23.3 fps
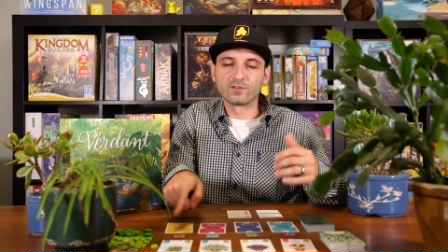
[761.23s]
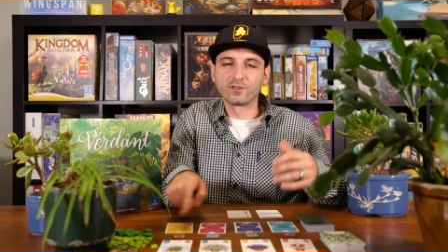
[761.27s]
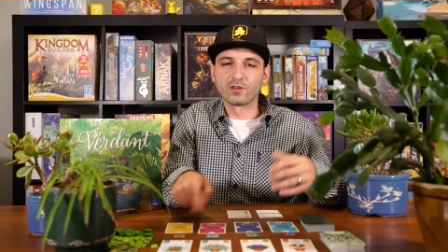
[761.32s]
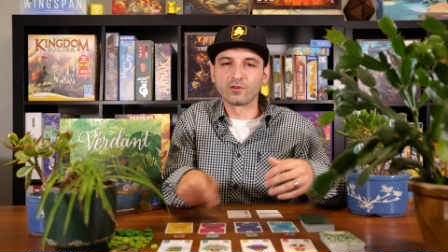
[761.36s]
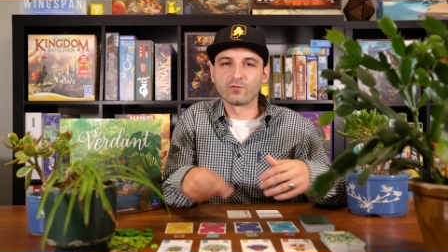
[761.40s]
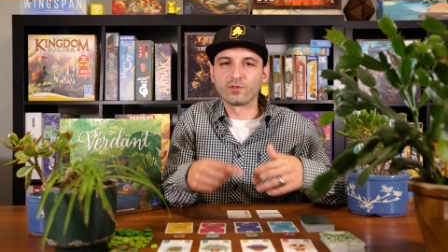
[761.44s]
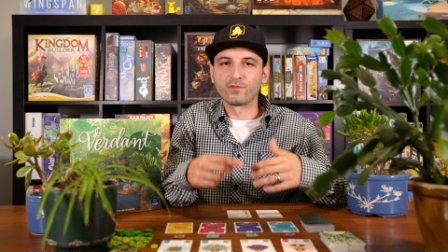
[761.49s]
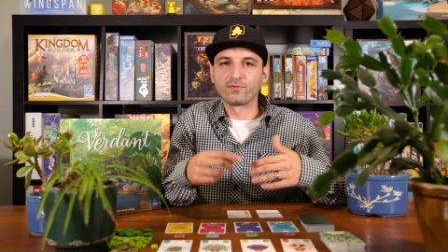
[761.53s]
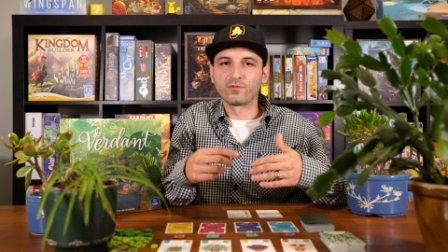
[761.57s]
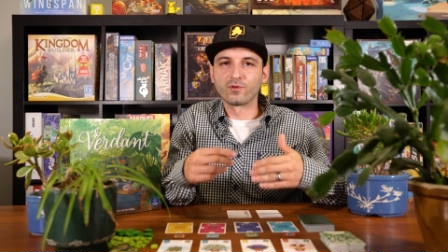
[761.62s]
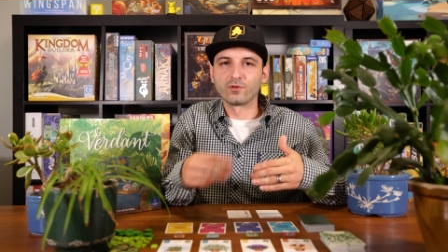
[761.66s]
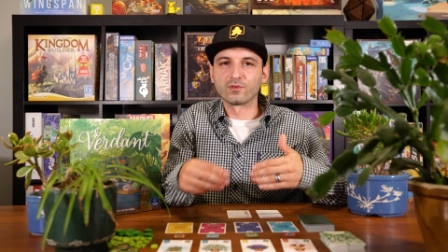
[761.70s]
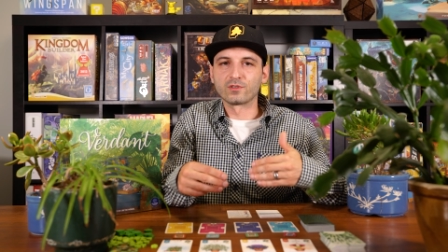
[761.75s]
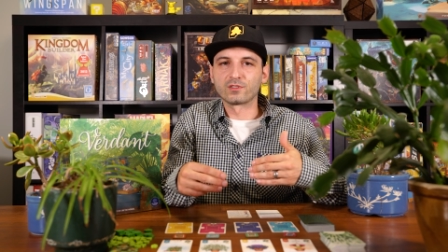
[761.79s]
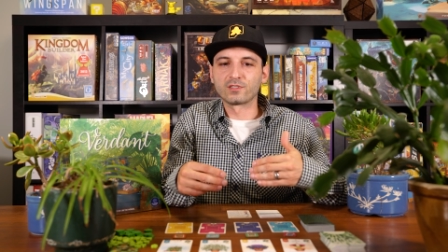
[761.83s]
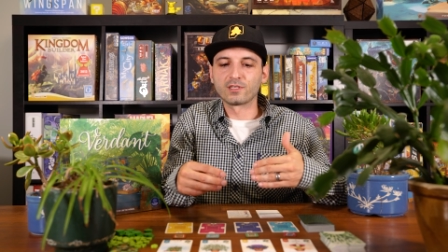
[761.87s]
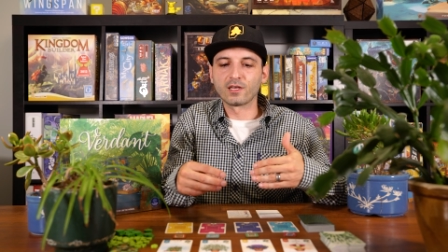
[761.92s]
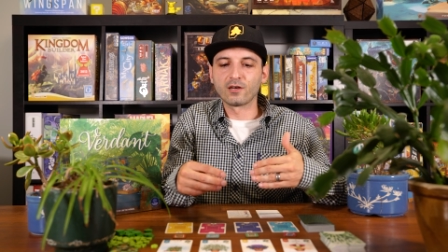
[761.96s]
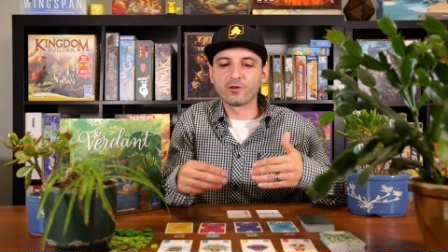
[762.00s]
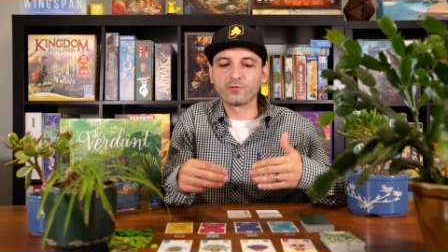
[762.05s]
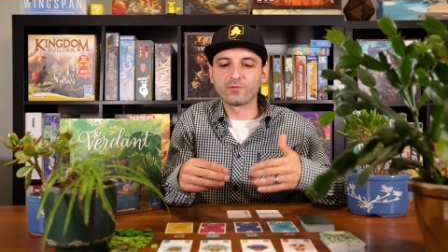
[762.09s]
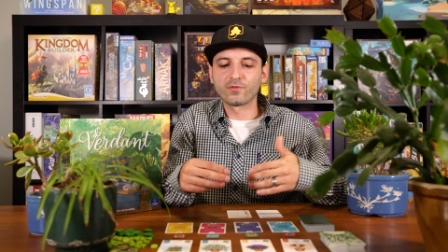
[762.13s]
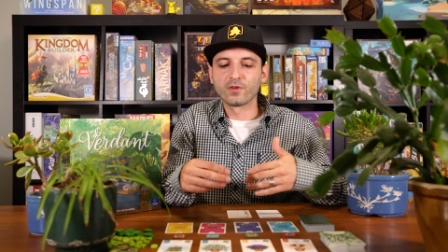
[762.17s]
not only for
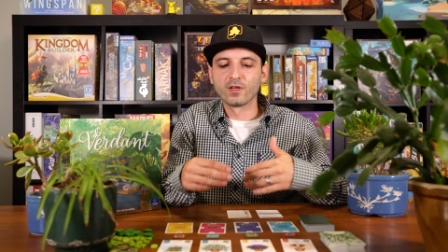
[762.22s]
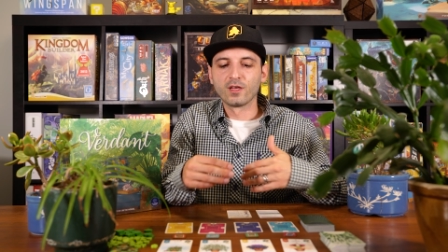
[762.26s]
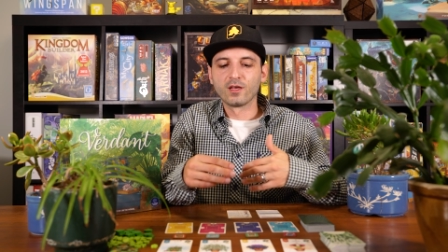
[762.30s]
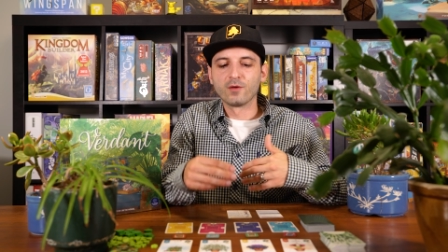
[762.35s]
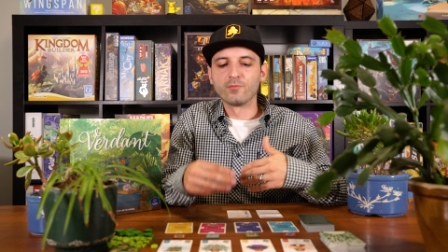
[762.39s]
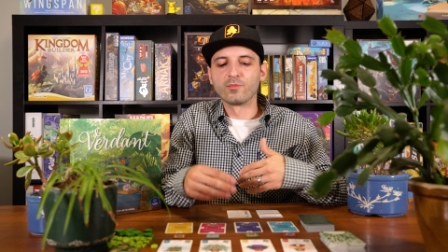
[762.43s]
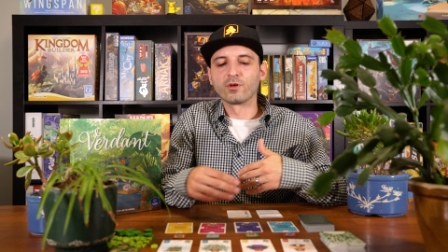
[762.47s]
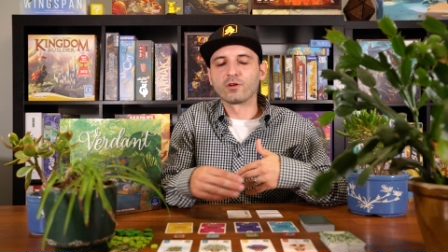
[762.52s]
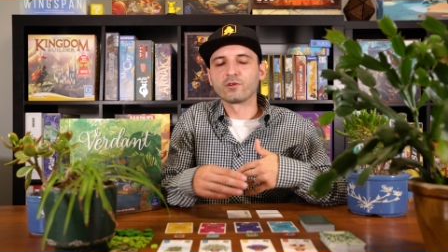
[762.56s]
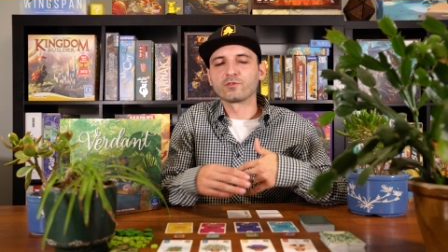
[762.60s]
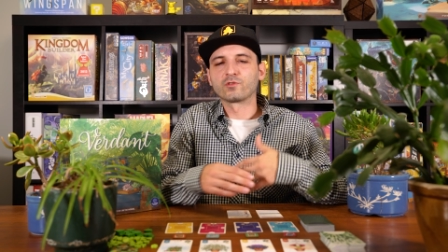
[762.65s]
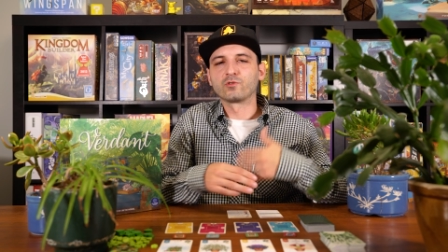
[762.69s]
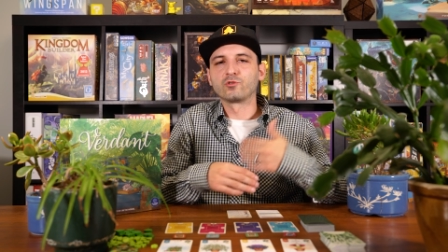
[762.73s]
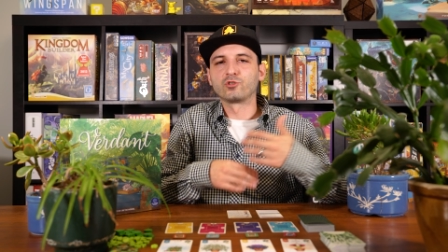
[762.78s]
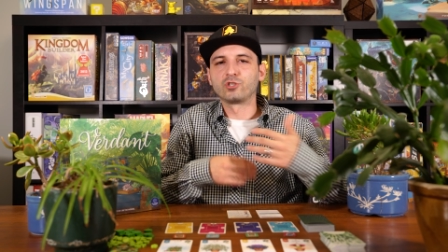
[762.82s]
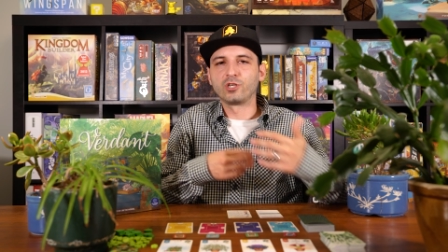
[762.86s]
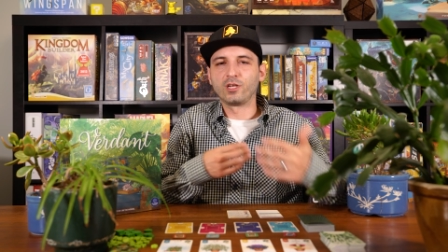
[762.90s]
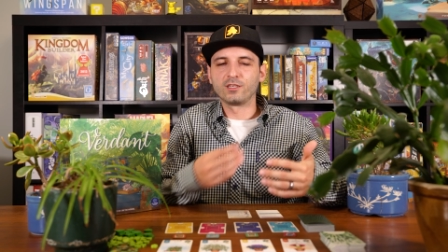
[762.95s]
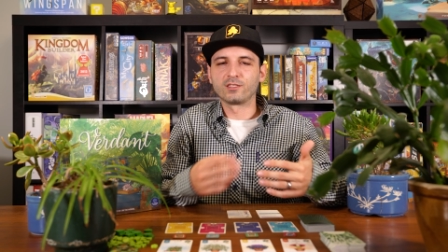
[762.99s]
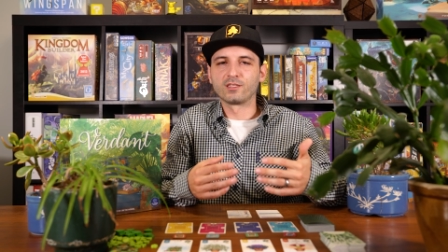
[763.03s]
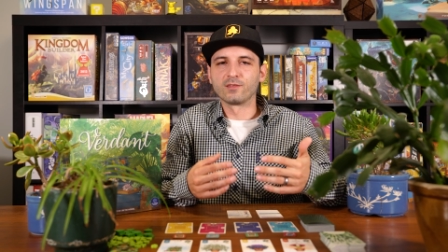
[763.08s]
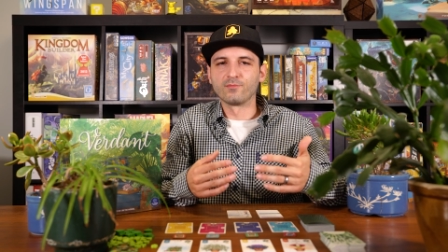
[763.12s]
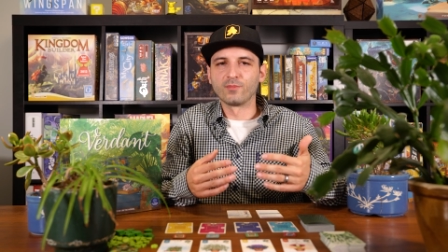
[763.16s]
yourself, but also
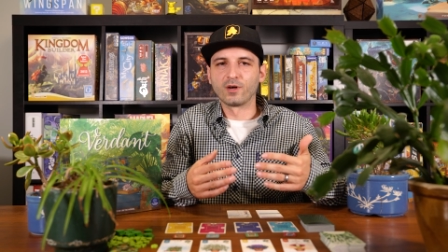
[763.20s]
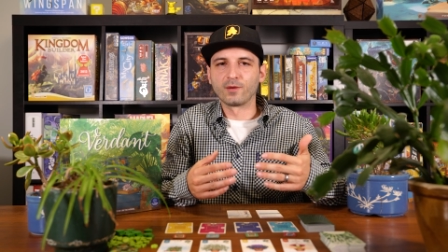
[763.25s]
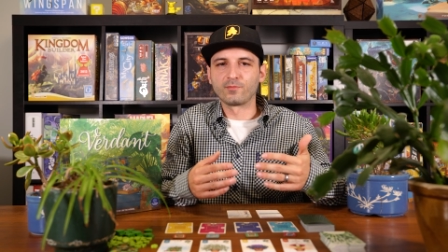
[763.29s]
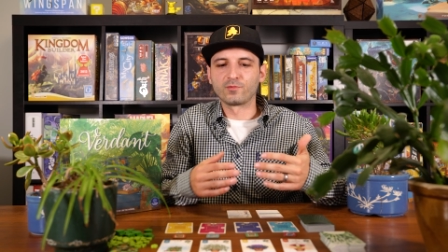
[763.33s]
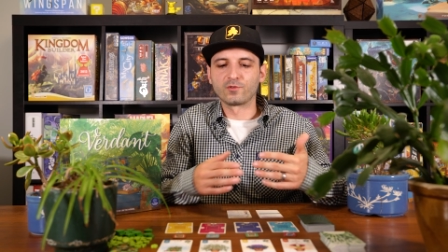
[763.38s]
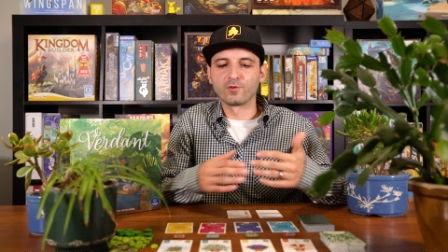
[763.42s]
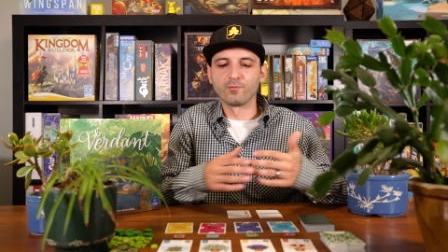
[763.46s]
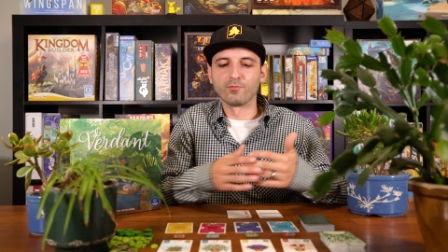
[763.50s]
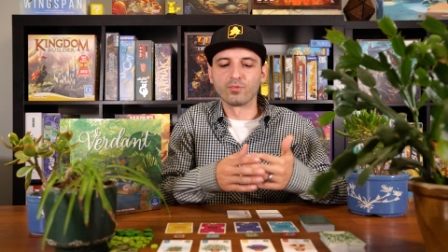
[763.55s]
change them up